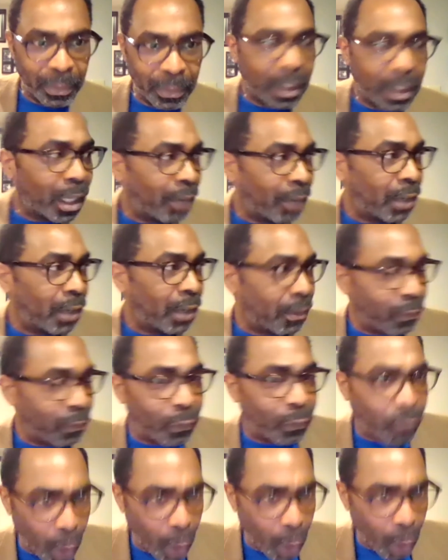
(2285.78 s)
giving
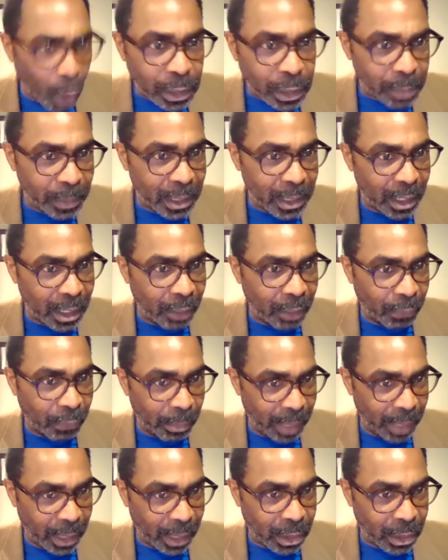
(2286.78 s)
false
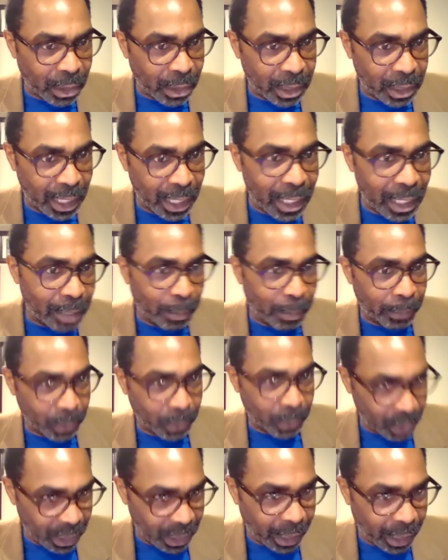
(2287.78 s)
misinformation, telling people
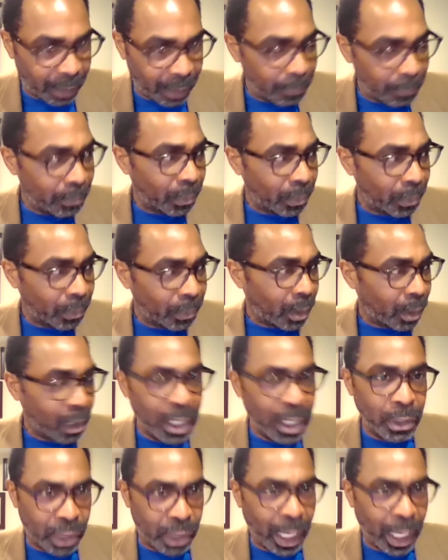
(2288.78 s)
to
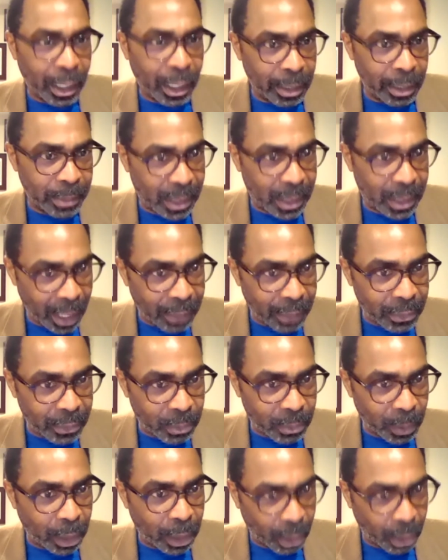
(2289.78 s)
inject themselves
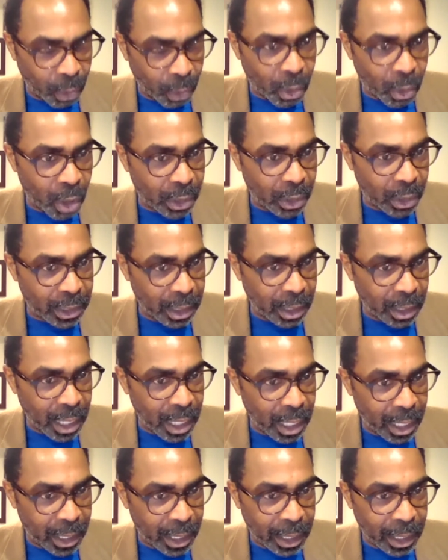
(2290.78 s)
with Clorox
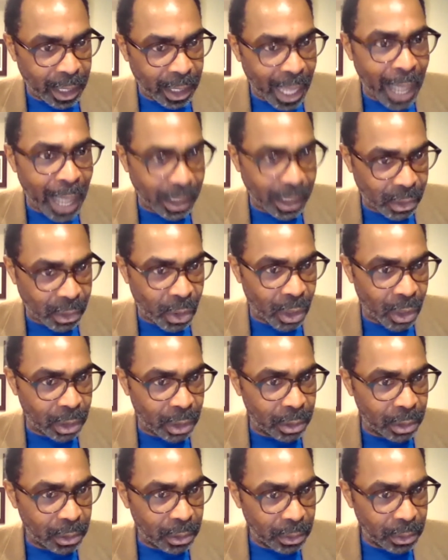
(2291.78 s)
and Lysol,
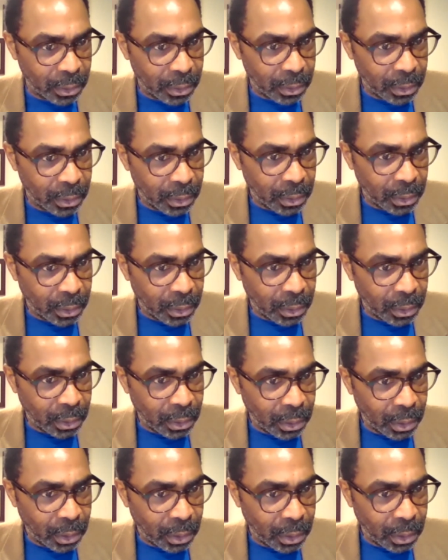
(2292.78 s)

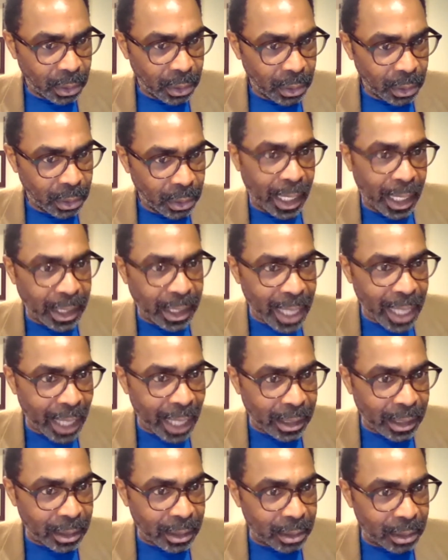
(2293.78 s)
and saying
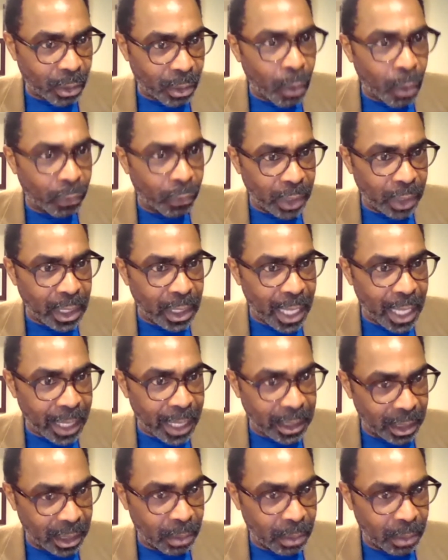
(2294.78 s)
that
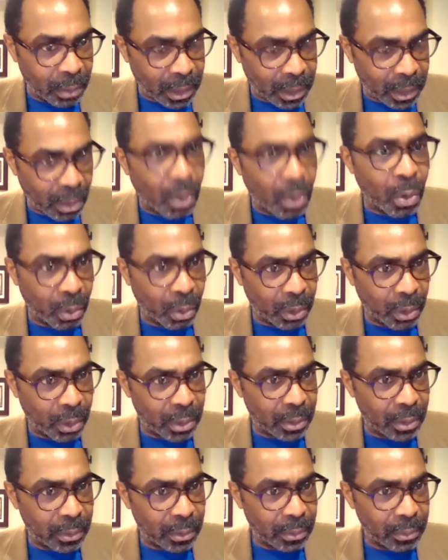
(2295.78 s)
COVID-19 was a
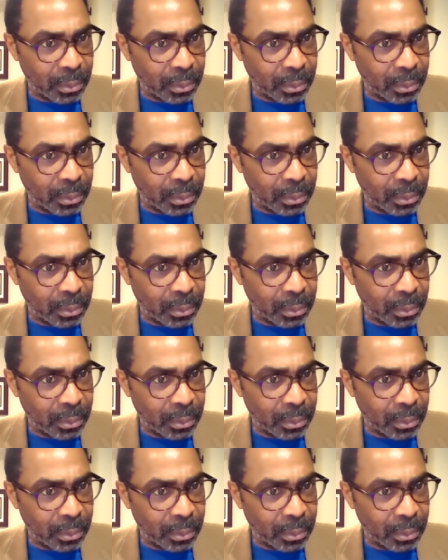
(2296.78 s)
hoax.